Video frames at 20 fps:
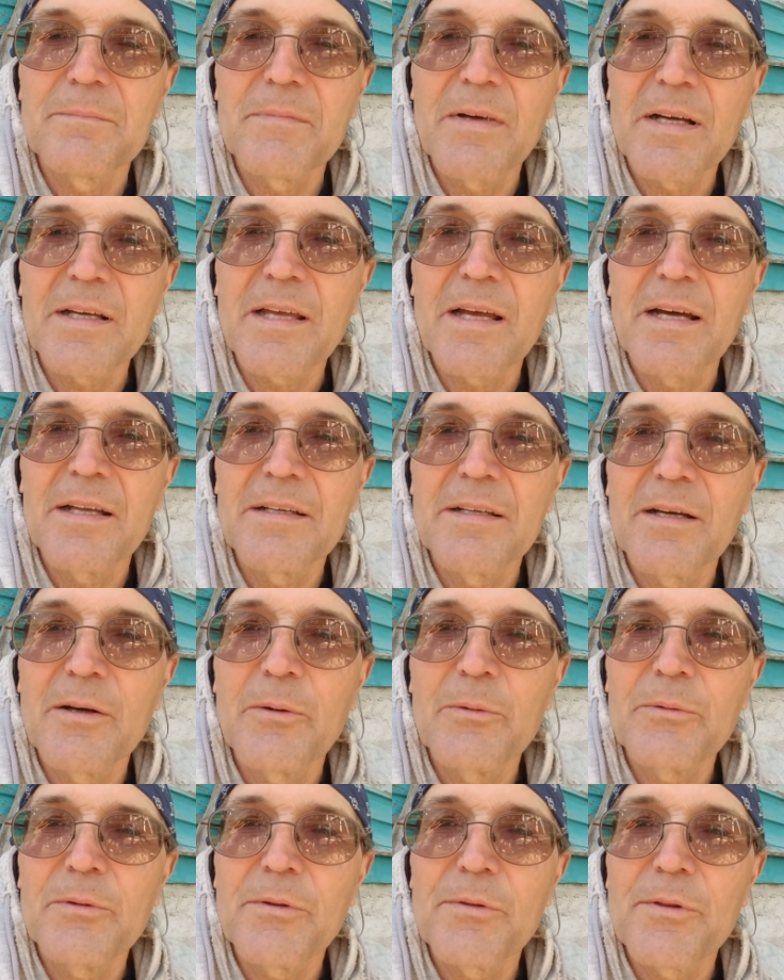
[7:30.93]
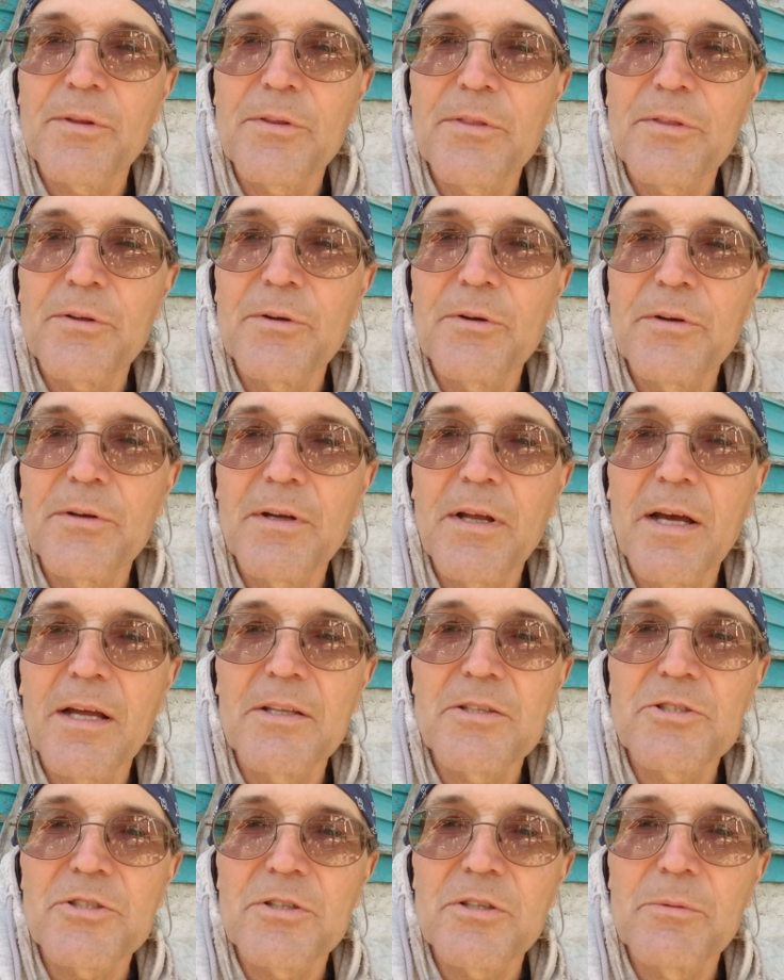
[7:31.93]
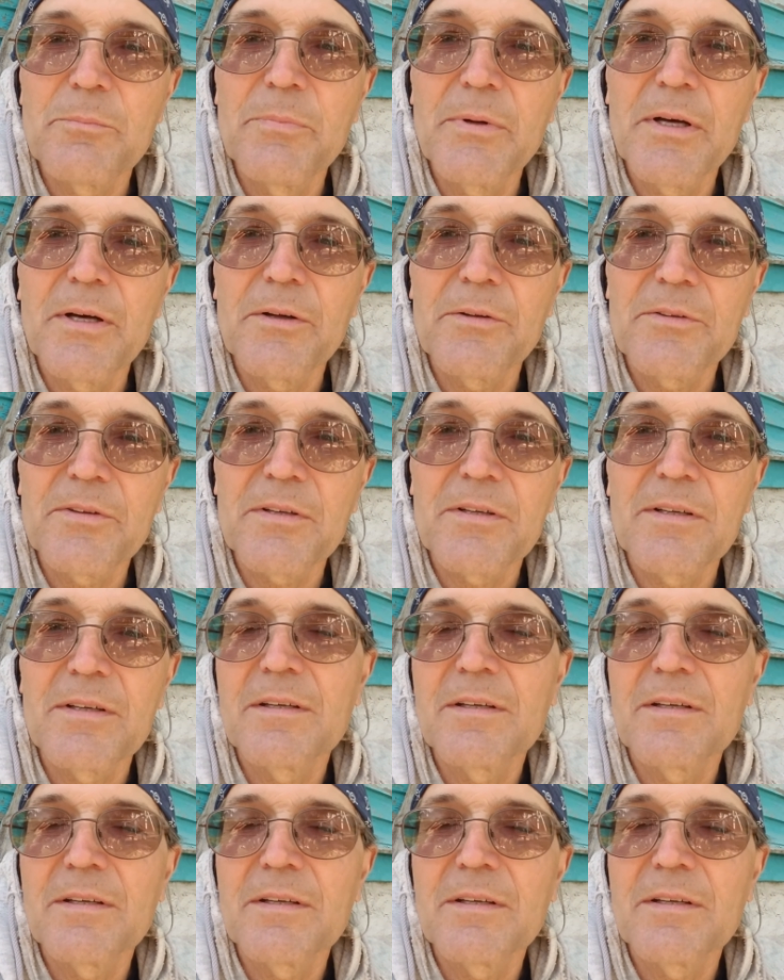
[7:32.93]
I got down to the third notch in the belt.